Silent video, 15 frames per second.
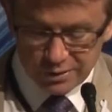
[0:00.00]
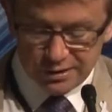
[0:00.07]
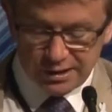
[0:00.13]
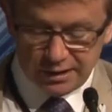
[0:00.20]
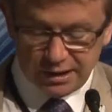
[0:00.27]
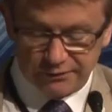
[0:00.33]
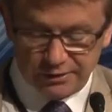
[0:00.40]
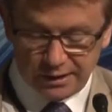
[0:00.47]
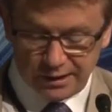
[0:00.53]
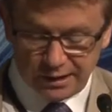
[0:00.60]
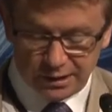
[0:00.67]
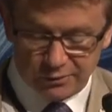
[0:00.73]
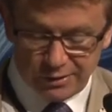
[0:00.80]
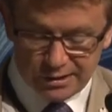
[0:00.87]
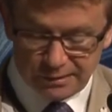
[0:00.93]
with a significant
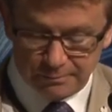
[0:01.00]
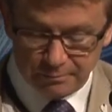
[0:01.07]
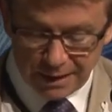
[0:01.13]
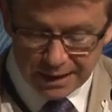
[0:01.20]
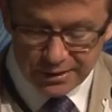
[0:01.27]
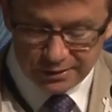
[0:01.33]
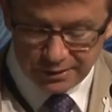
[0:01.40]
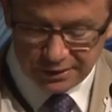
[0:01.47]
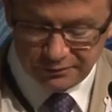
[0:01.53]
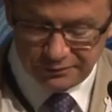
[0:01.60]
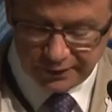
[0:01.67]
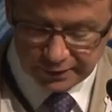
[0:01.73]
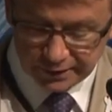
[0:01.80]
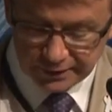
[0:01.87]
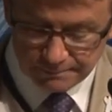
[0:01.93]
increase in baseline
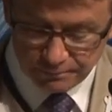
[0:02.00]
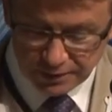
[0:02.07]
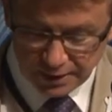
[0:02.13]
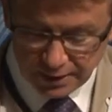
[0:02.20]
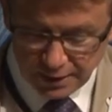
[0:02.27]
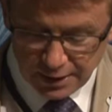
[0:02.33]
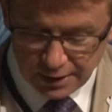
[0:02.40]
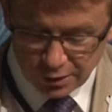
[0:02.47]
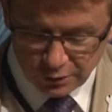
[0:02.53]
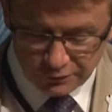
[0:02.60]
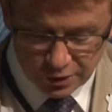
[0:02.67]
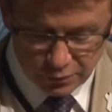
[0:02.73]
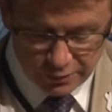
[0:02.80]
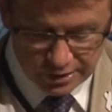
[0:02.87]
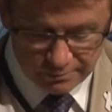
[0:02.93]
funding, the
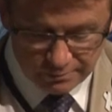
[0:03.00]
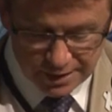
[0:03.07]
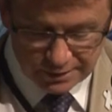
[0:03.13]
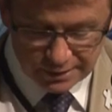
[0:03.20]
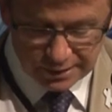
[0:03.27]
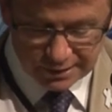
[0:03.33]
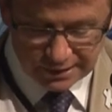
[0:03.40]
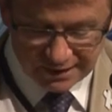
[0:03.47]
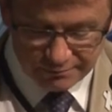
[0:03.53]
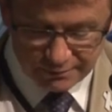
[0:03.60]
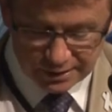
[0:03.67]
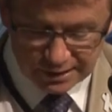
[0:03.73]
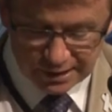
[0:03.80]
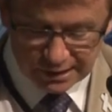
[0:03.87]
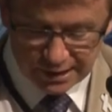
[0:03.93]
review recommended that
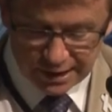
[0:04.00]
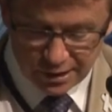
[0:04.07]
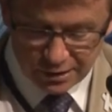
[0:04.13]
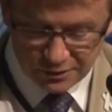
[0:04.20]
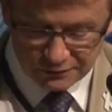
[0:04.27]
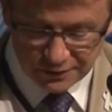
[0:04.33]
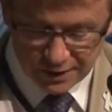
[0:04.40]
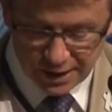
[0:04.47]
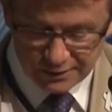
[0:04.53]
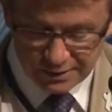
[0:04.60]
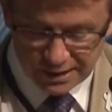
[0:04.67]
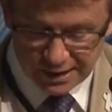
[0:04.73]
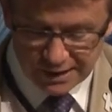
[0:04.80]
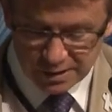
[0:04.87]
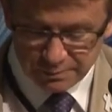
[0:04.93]
government clarify
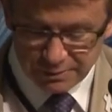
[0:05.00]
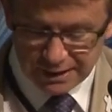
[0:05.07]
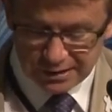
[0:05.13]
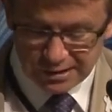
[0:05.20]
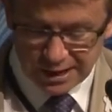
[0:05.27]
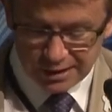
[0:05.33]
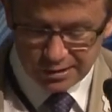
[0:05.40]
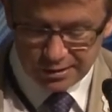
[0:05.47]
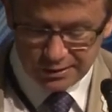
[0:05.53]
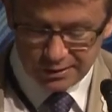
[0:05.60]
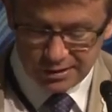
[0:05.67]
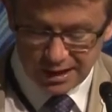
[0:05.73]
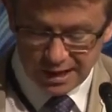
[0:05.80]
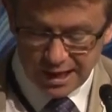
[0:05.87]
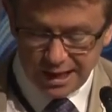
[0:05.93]
the
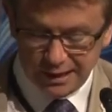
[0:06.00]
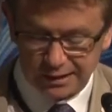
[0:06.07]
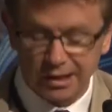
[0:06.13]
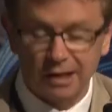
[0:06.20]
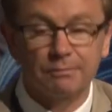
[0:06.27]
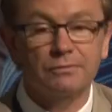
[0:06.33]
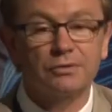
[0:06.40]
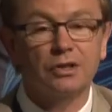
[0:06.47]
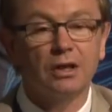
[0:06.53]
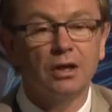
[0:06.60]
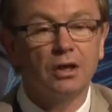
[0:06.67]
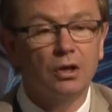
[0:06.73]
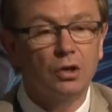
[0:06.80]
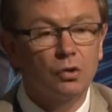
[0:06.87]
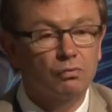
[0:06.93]
expectations, outcomes,
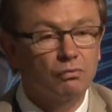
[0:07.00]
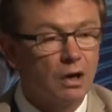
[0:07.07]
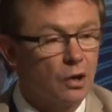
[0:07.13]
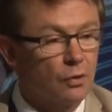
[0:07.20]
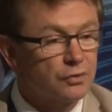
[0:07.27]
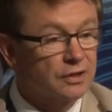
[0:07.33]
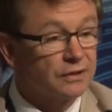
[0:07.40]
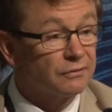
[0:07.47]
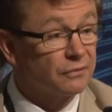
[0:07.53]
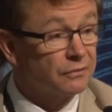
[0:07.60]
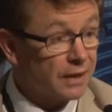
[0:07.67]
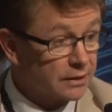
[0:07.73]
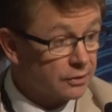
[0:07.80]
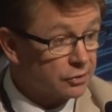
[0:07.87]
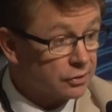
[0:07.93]
roles, and
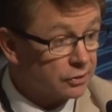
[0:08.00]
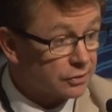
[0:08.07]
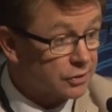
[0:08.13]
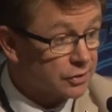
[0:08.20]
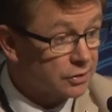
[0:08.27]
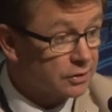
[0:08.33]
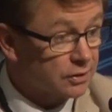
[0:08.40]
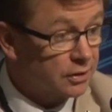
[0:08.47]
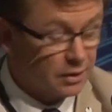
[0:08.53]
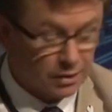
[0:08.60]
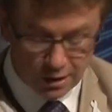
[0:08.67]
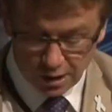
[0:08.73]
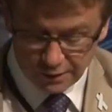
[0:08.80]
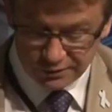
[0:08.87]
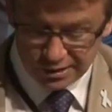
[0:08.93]
functions
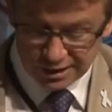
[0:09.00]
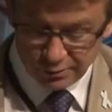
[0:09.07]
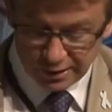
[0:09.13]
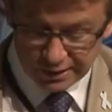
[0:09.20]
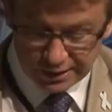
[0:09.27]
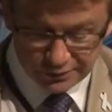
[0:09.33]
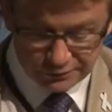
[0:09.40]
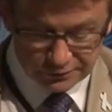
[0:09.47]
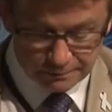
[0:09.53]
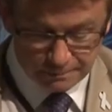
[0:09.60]
of CYF,